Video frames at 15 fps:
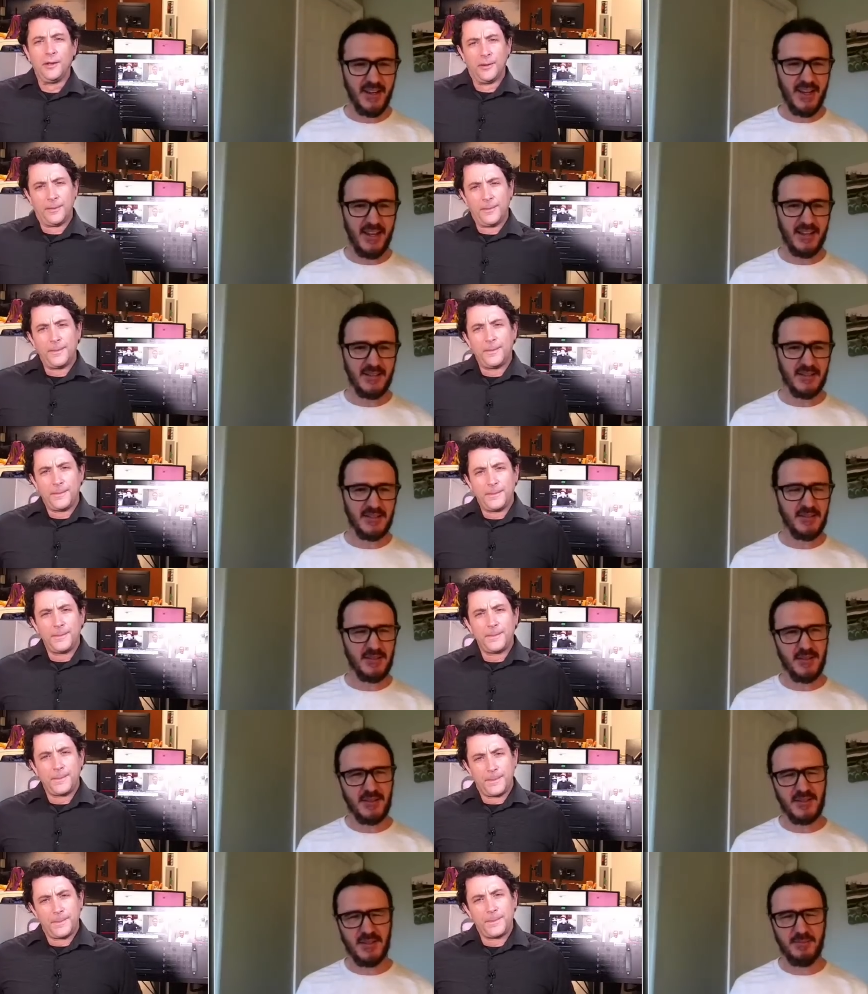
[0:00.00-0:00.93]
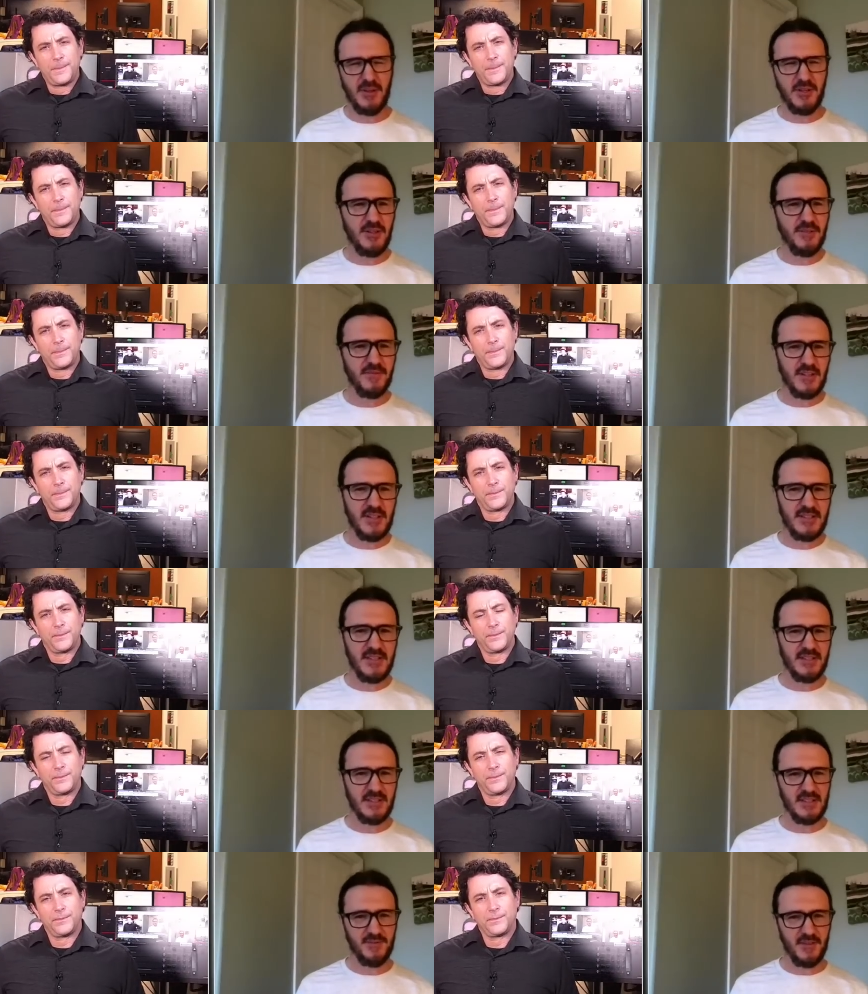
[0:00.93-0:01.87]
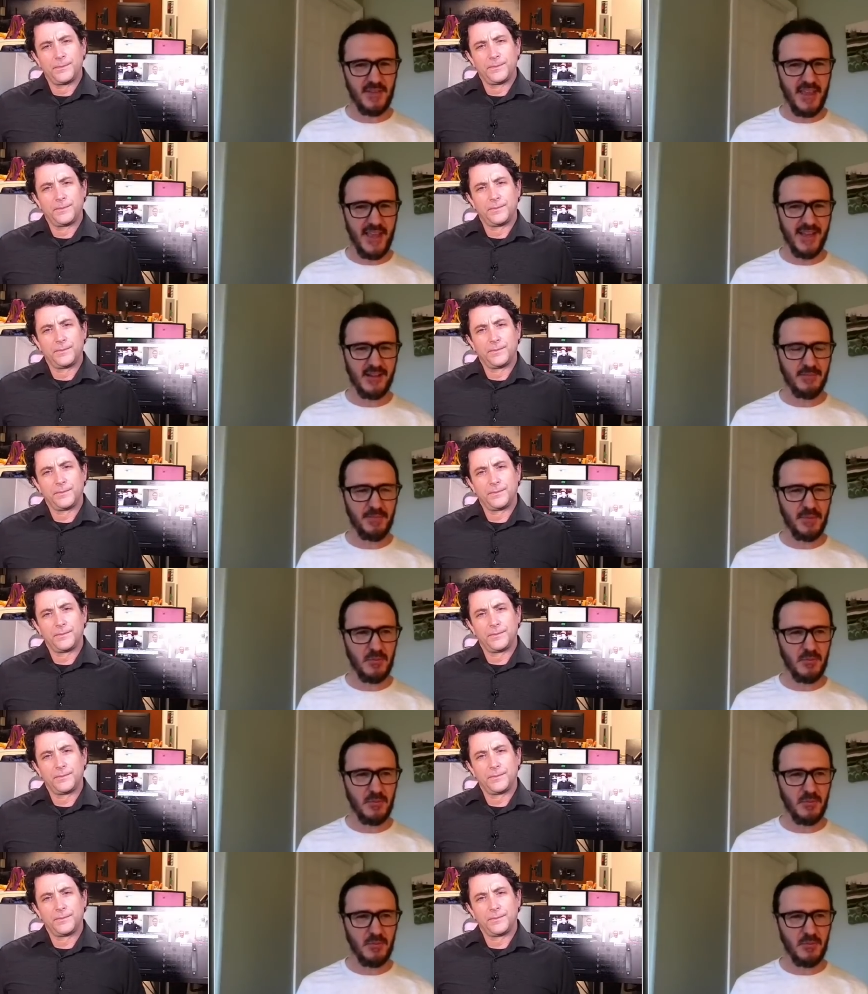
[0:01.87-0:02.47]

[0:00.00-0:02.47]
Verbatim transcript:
Speaker 1: And there's a bunch of reasons for that,